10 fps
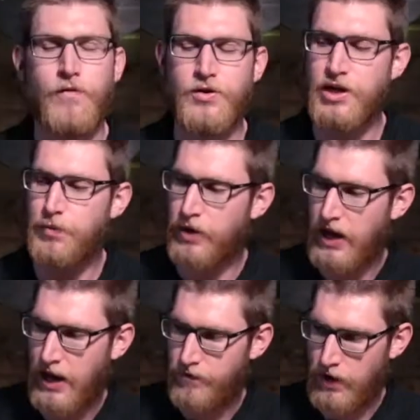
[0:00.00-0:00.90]
First up, we
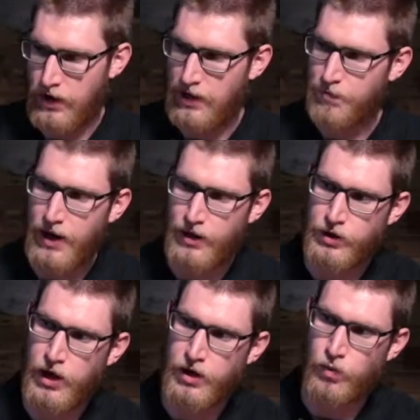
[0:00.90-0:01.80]
have an
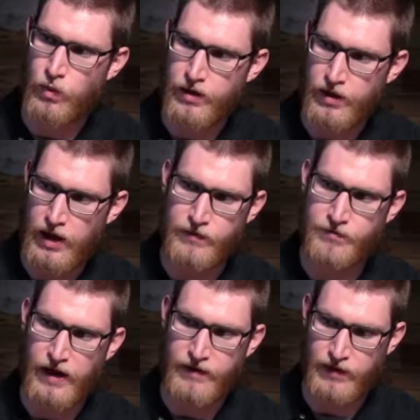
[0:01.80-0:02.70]
impact gun with a
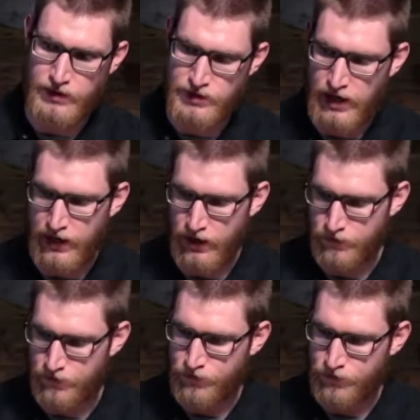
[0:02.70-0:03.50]
5 8 socket.